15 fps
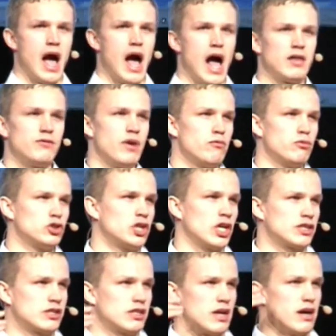and we would
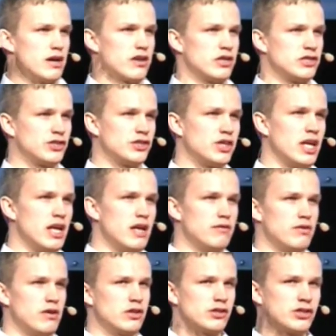just receive
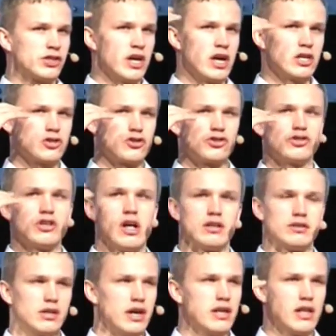search
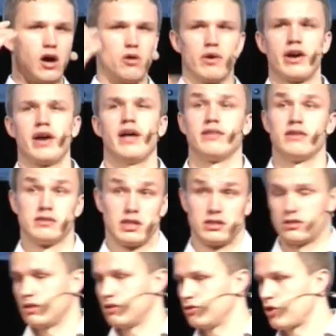result in our head?
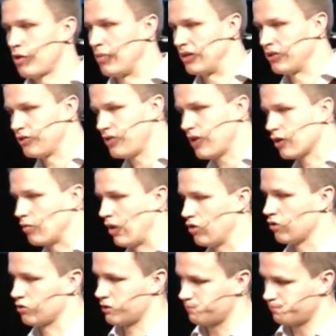That's a tremendous thing. Why
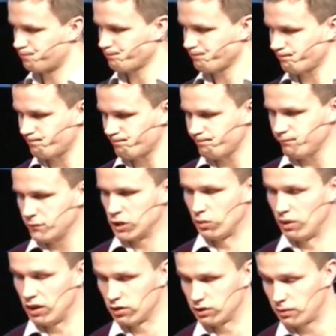not?
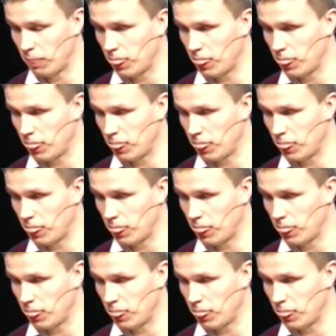Why not?